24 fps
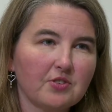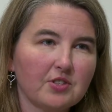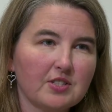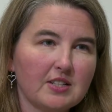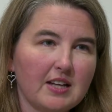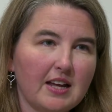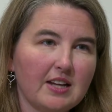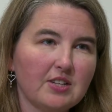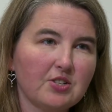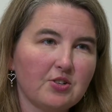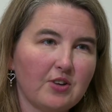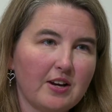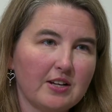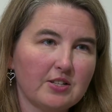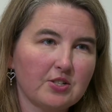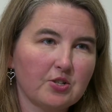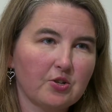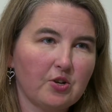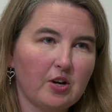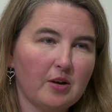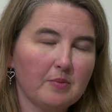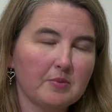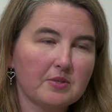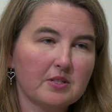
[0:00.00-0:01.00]
State
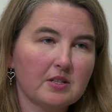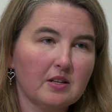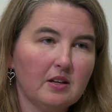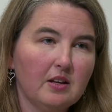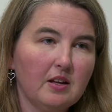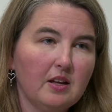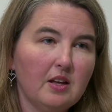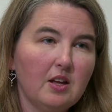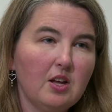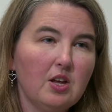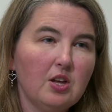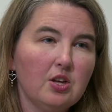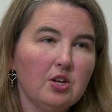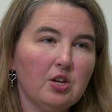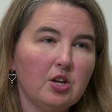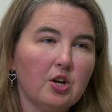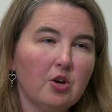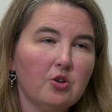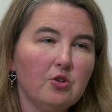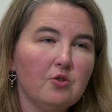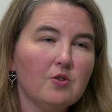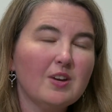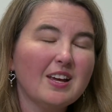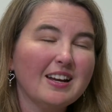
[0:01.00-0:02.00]
transcripts. You know,
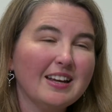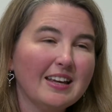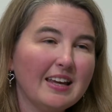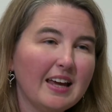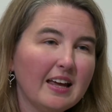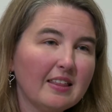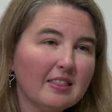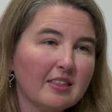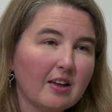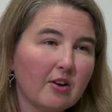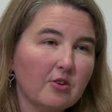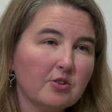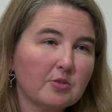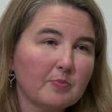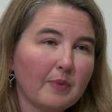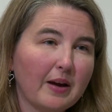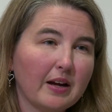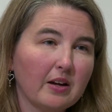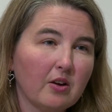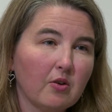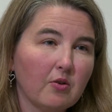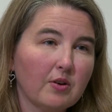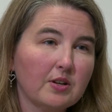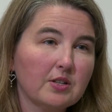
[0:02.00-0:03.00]
you can get those by
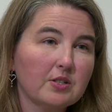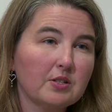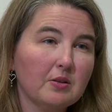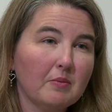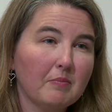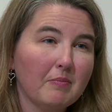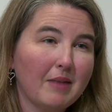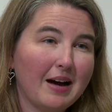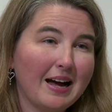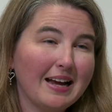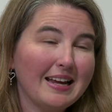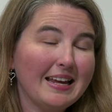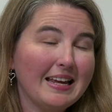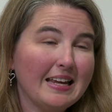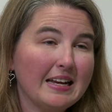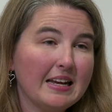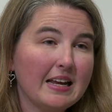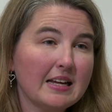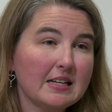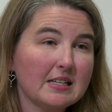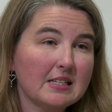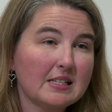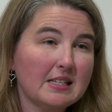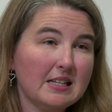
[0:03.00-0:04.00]
going to My
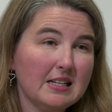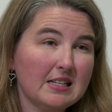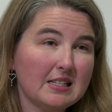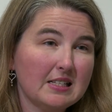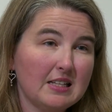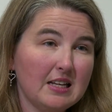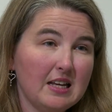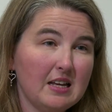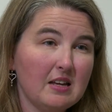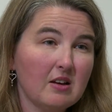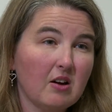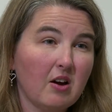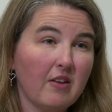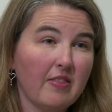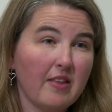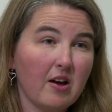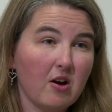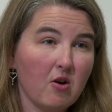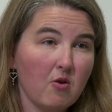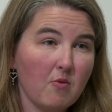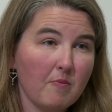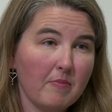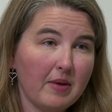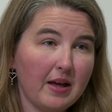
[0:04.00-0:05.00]
NSCC on the
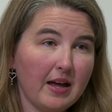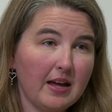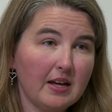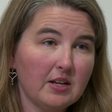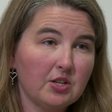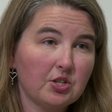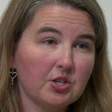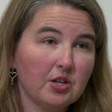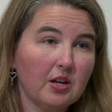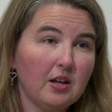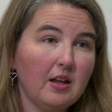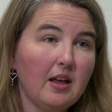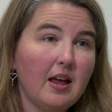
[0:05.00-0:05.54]
homepage,